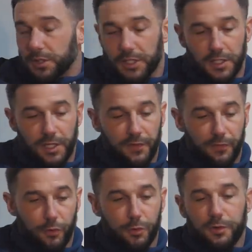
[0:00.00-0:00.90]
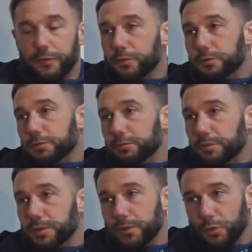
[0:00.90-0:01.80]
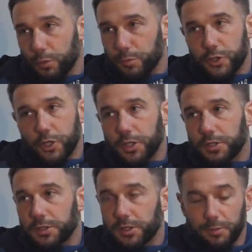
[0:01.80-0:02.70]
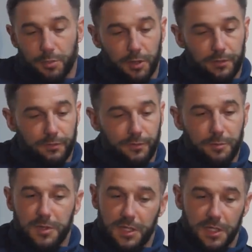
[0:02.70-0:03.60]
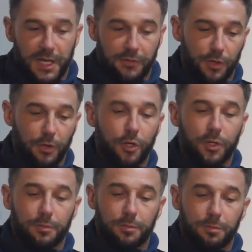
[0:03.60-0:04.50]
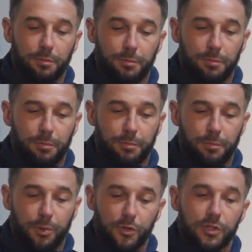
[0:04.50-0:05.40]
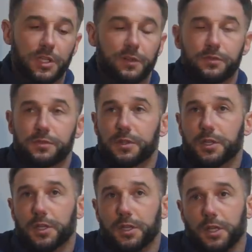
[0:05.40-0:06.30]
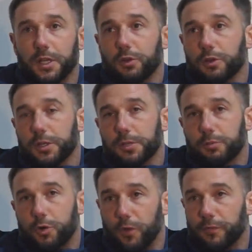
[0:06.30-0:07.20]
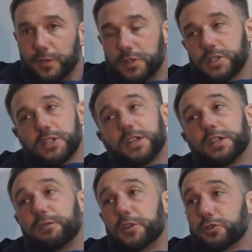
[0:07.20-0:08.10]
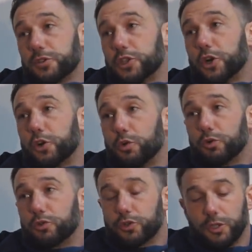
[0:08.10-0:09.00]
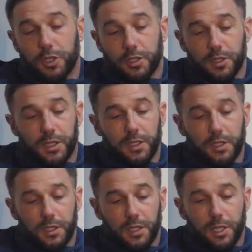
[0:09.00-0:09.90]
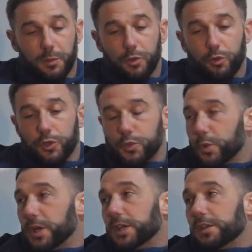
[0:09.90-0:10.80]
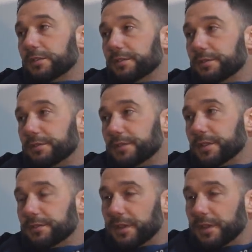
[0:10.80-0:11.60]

And if he thought you were a fool, the door would be shut. But for me, I took a lot of positives and a lot of confidence as an individual, as a young coach, that he would go his way to help me. To,